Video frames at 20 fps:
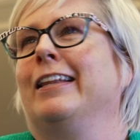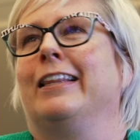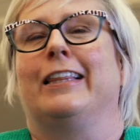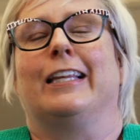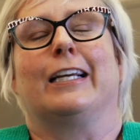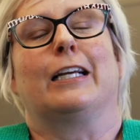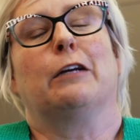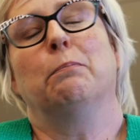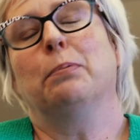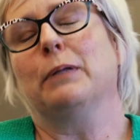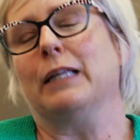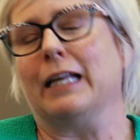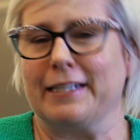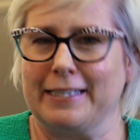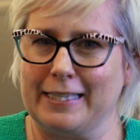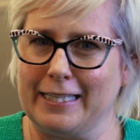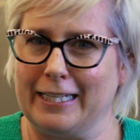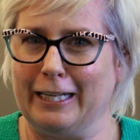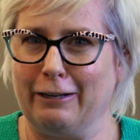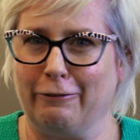the
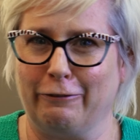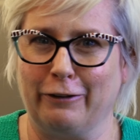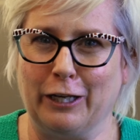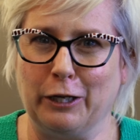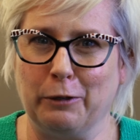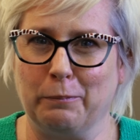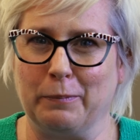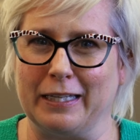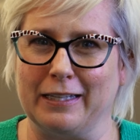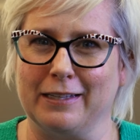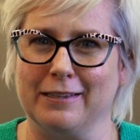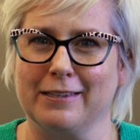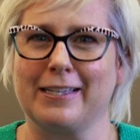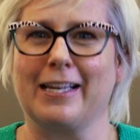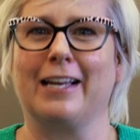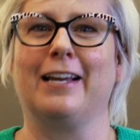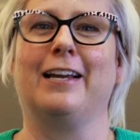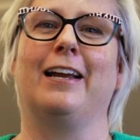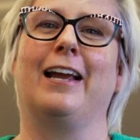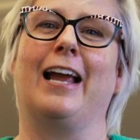complexity of humans
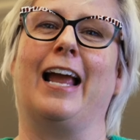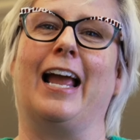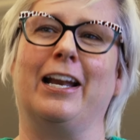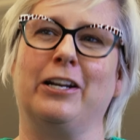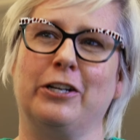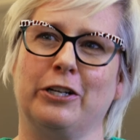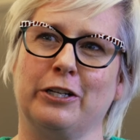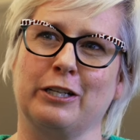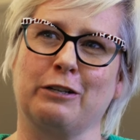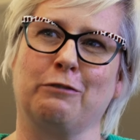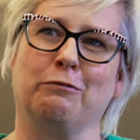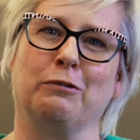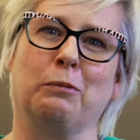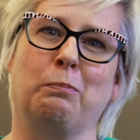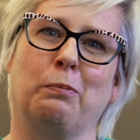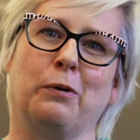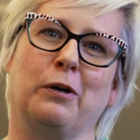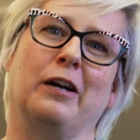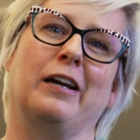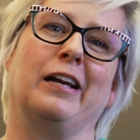enters
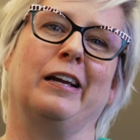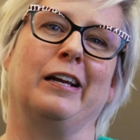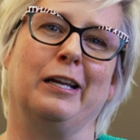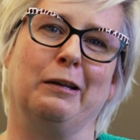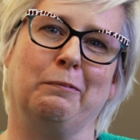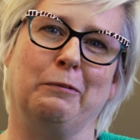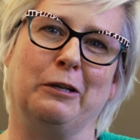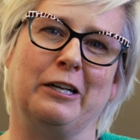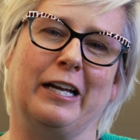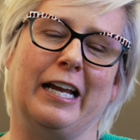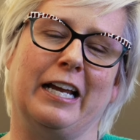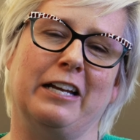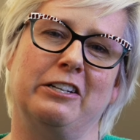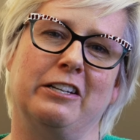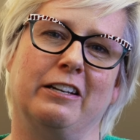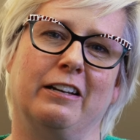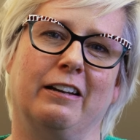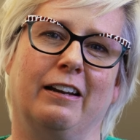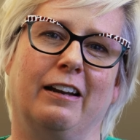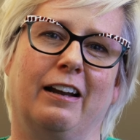group work and
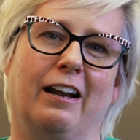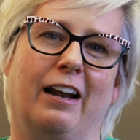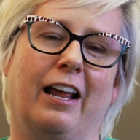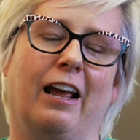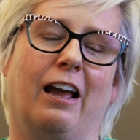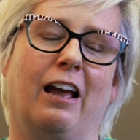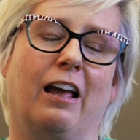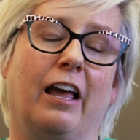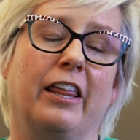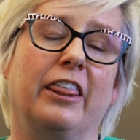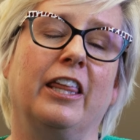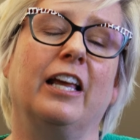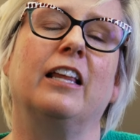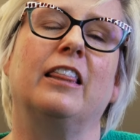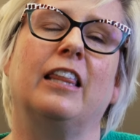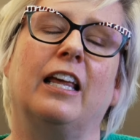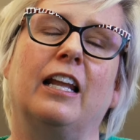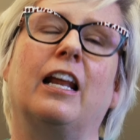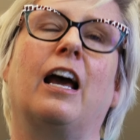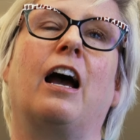communication. And I think
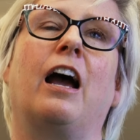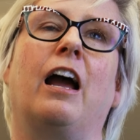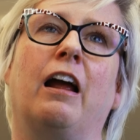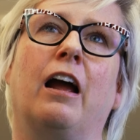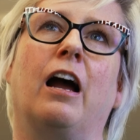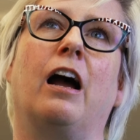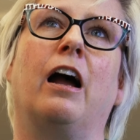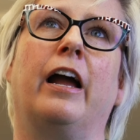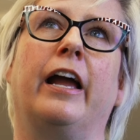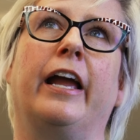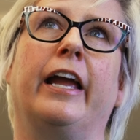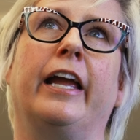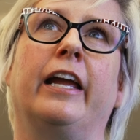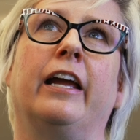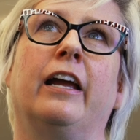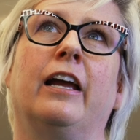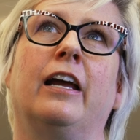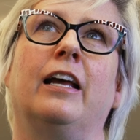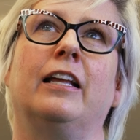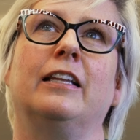that
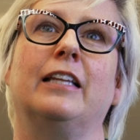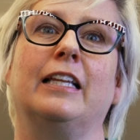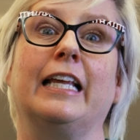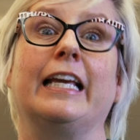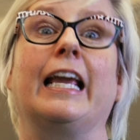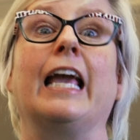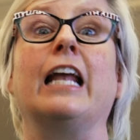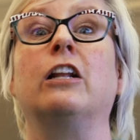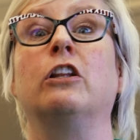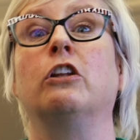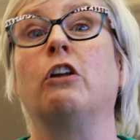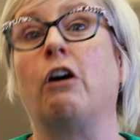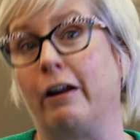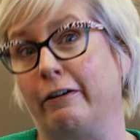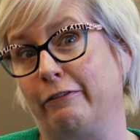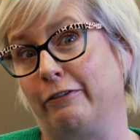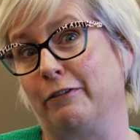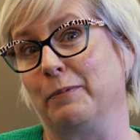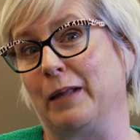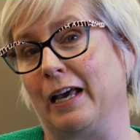that they get a
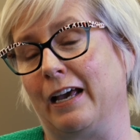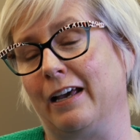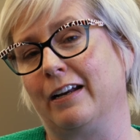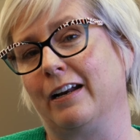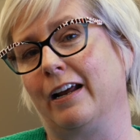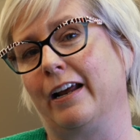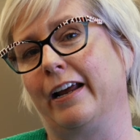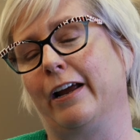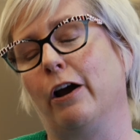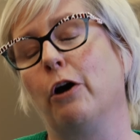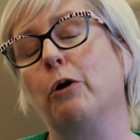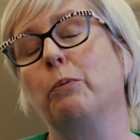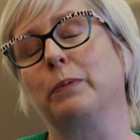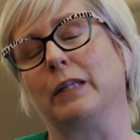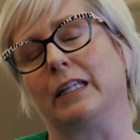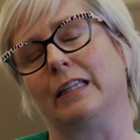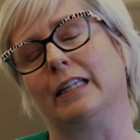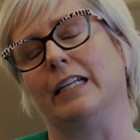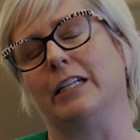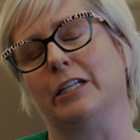lot from that. I hope
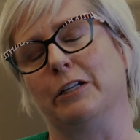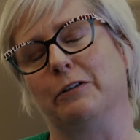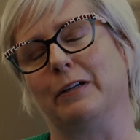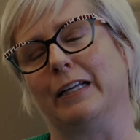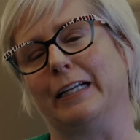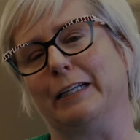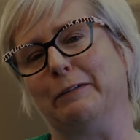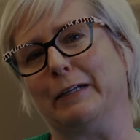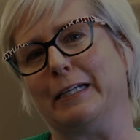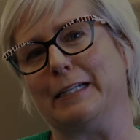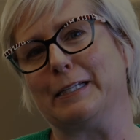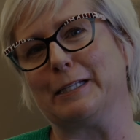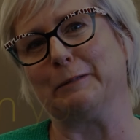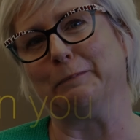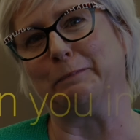that they do anyways.